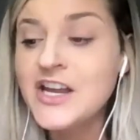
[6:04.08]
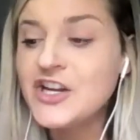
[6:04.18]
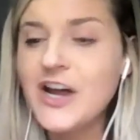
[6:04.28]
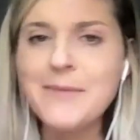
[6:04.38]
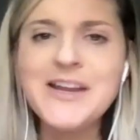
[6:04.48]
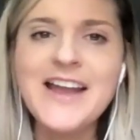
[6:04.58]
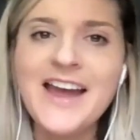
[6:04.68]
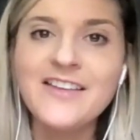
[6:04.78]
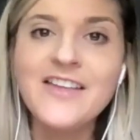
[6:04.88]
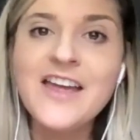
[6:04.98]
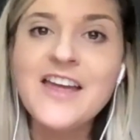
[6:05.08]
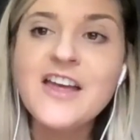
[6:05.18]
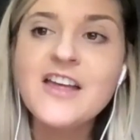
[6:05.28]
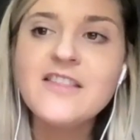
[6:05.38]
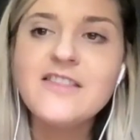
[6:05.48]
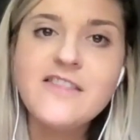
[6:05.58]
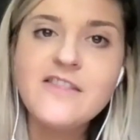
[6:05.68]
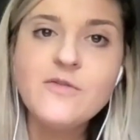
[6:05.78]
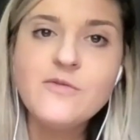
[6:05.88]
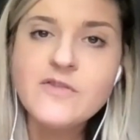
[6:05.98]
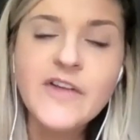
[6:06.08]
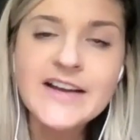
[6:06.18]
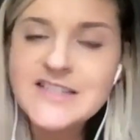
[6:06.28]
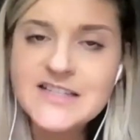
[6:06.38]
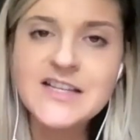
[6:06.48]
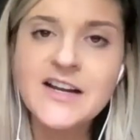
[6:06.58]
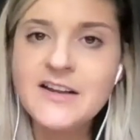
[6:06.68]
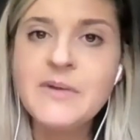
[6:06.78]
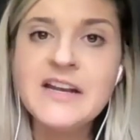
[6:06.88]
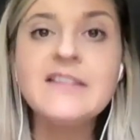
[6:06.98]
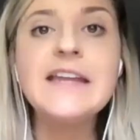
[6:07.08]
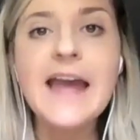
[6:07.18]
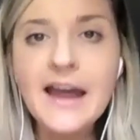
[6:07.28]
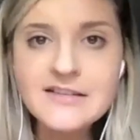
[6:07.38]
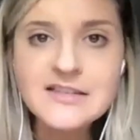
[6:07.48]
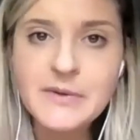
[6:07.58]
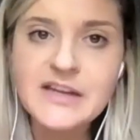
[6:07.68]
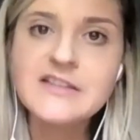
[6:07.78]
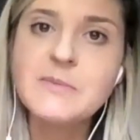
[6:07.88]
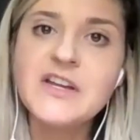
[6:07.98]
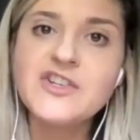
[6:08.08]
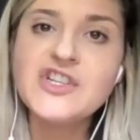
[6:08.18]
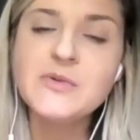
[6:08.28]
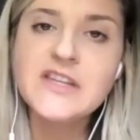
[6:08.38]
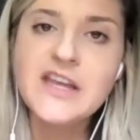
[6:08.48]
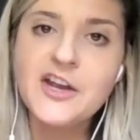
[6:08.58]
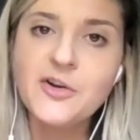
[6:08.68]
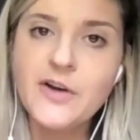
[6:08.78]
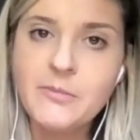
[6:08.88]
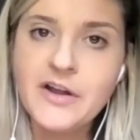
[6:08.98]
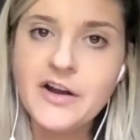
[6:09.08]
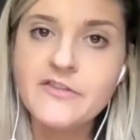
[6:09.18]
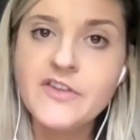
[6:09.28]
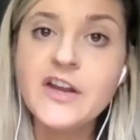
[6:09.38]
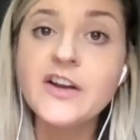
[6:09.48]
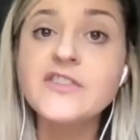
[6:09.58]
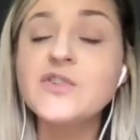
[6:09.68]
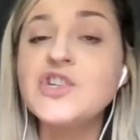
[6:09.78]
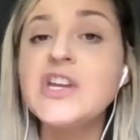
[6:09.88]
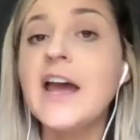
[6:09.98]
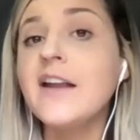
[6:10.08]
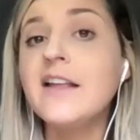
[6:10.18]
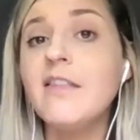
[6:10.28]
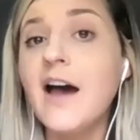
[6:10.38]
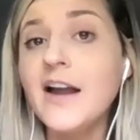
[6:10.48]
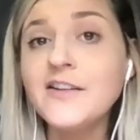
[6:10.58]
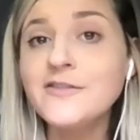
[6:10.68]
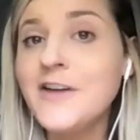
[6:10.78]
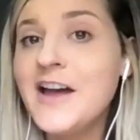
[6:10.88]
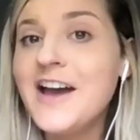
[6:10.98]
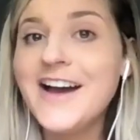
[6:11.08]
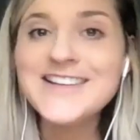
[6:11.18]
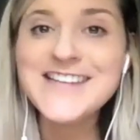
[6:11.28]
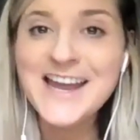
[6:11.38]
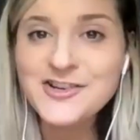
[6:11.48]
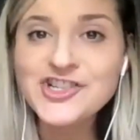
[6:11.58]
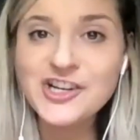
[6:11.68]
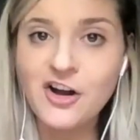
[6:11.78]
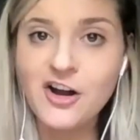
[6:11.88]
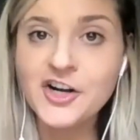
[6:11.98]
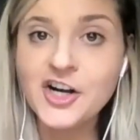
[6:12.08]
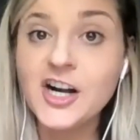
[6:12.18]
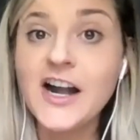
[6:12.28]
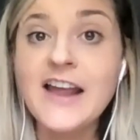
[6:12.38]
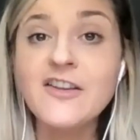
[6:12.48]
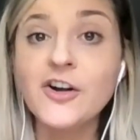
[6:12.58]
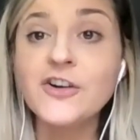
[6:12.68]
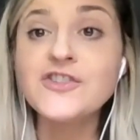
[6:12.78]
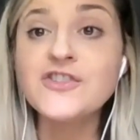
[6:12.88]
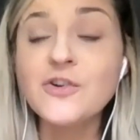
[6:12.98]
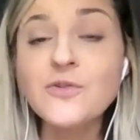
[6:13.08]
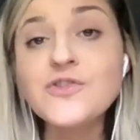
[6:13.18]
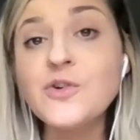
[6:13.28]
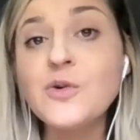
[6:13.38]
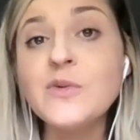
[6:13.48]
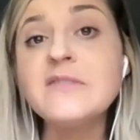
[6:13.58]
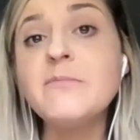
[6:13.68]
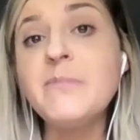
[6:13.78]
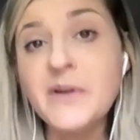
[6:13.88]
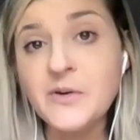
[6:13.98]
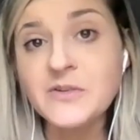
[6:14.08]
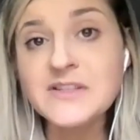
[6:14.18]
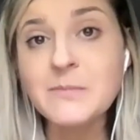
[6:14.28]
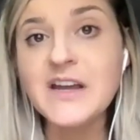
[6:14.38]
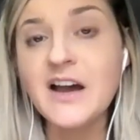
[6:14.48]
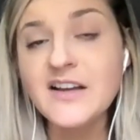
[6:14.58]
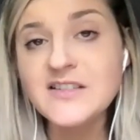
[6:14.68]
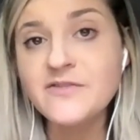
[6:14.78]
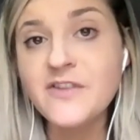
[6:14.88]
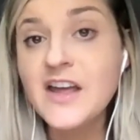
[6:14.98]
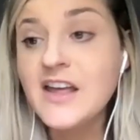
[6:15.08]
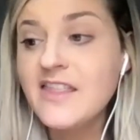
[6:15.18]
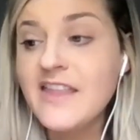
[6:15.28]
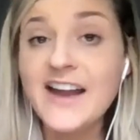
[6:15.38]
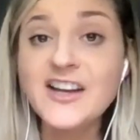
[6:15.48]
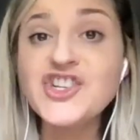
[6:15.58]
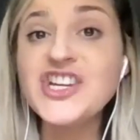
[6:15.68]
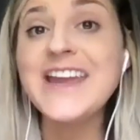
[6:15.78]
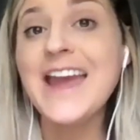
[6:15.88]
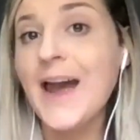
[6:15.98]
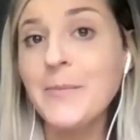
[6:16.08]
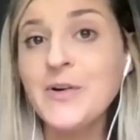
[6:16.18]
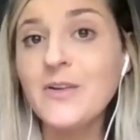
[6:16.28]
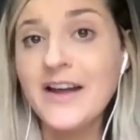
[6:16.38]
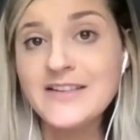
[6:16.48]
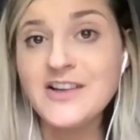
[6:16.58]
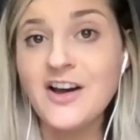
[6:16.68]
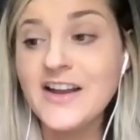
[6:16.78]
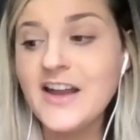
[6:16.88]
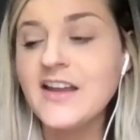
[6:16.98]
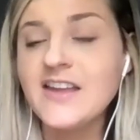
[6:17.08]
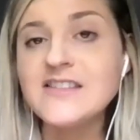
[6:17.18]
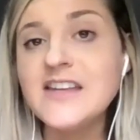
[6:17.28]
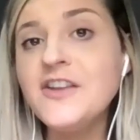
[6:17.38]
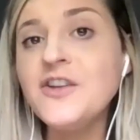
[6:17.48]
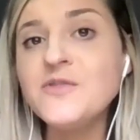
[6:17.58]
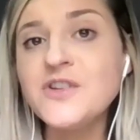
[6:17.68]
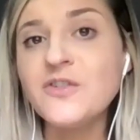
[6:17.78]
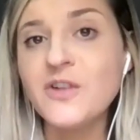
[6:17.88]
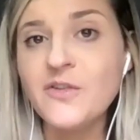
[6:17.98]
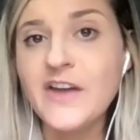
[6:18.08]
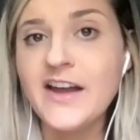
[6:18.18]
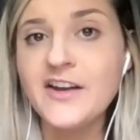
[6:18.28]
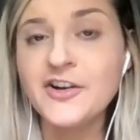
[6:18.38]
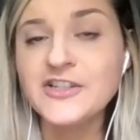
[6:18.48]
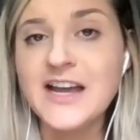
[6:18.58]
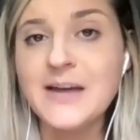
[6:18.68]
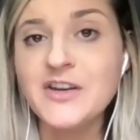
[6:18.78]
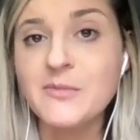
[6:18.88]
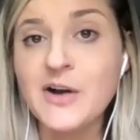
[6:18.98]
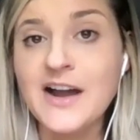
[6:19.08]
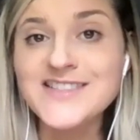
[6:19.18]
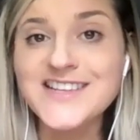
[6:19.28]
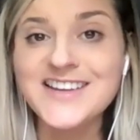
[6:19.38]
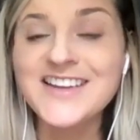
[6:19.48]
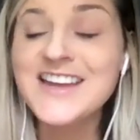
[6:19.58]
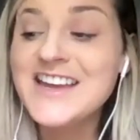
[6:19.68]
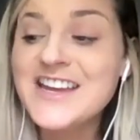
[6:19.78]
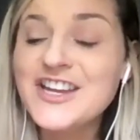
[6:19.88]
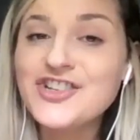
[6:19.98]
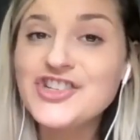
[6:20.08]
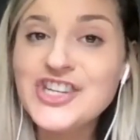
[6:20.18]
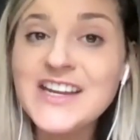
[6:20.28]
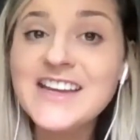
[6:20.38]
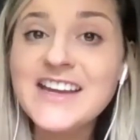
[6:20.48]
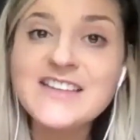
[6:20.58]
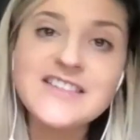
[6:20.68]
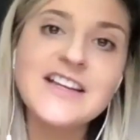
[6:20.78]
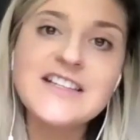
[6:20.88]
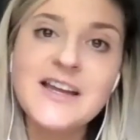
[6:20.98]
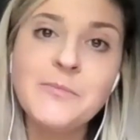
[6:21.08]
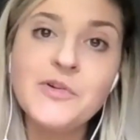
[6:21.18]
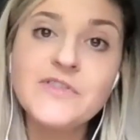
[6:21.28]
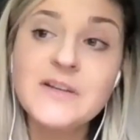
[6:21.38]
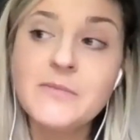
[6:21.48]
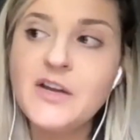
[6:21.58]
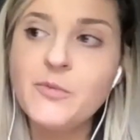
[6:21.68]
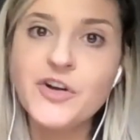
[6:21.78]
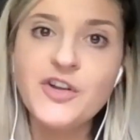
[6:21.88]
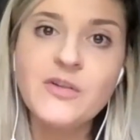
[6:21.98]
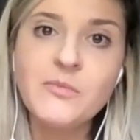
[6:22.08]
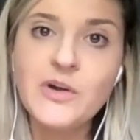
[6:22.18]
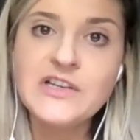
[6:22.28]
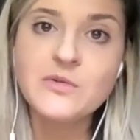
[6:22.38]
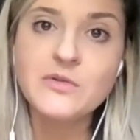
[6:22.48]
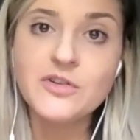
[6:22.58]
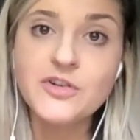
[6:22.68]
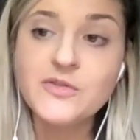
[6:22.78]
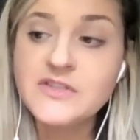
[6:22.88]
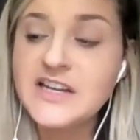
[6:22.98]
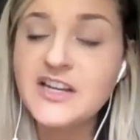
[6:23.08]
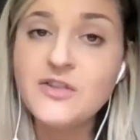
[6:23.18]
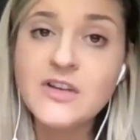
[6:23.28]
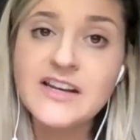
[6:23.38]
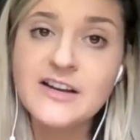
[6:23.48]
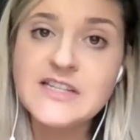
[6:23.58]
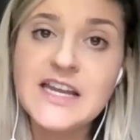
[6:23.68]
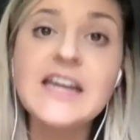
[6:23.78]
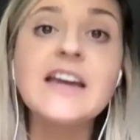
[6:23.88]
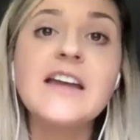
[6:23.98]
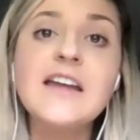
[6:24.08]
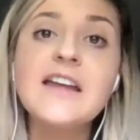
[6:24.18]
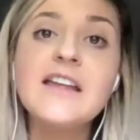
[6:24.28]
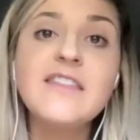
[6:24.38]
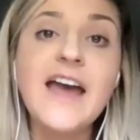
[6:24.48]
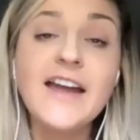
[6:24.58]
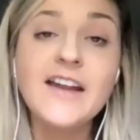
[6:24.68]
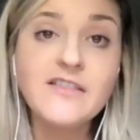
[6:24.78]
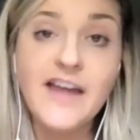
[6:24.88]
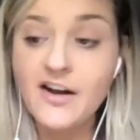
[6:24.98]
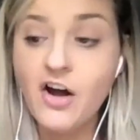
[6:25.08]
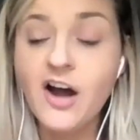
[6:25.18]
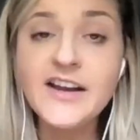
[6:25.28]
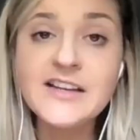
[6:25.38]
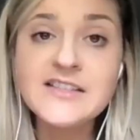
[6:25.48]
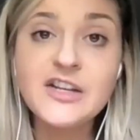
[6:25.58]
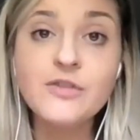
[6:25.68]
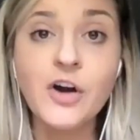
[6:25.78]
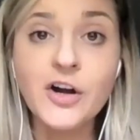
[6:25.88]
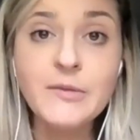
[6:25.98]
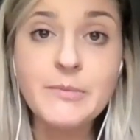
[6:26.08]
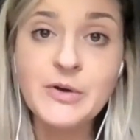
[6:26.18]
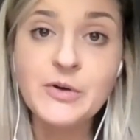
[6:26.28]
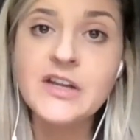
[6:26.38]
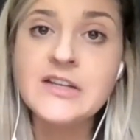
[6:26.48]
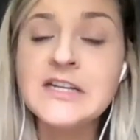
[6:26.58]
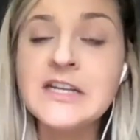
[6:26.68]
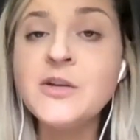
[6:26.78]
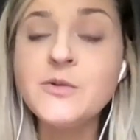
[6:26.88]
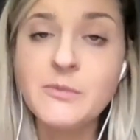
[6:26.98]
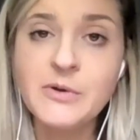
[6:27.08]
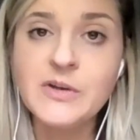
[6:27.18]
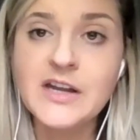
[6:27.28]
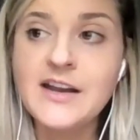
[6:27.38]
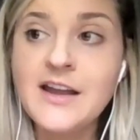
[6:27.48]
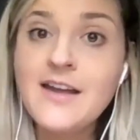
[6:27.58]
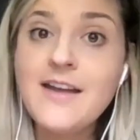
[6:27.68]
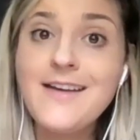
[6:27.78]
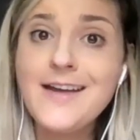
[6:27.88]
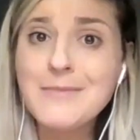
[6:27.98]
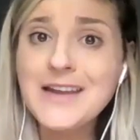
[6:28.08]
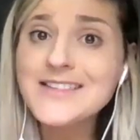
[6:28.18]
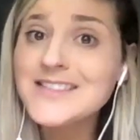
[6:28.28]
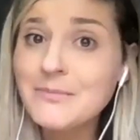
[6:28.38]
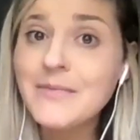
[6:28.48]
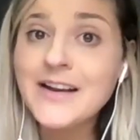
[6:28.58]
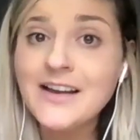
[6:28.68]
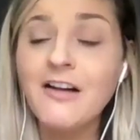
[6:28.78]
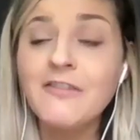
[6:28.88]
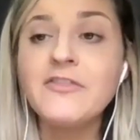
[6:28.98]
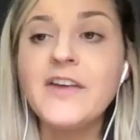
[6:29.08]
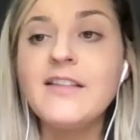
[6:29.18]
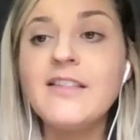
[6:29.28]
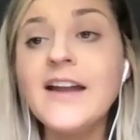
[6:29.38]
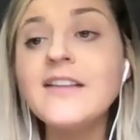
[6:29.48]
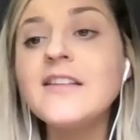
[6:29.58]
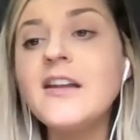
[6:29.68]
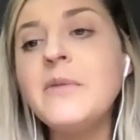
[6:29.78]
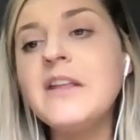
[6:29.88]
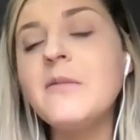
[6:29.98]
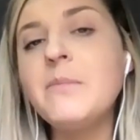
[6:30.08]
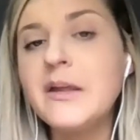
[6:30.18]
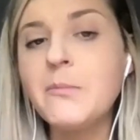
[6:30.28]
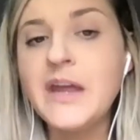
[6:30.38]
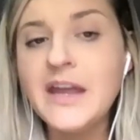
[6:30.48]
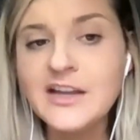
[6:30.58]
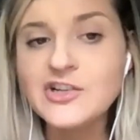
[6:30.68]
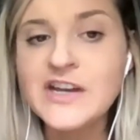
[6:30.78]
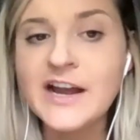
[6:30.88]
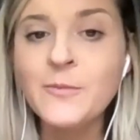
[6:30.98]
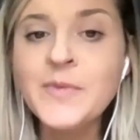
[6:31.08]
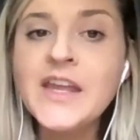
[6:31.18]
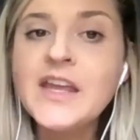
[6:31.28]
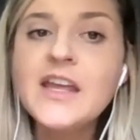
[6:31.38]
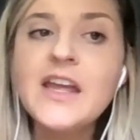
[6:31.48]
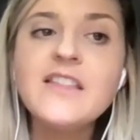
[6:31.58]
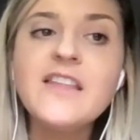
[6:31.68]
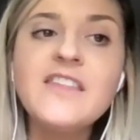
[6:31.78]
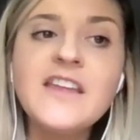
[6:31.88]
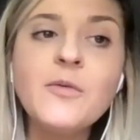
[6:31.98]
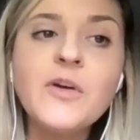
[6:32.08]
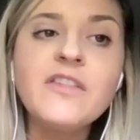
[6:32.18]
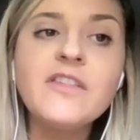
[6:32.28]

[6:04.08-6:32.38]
I mean, heck, Lexi's son had been at the ESPYs because she was the Gatorade Player of the Year. So she had a lot of attention on her, and her social was built because of that. And she capitalized on it and continued to grow that in her time at Nebraska. She is an example of somebody where you can point to a recruit and say, you can now take that audience that you've already built, continue to build it, and make some money off of it. That is going to be the big pitch. Now, the thing with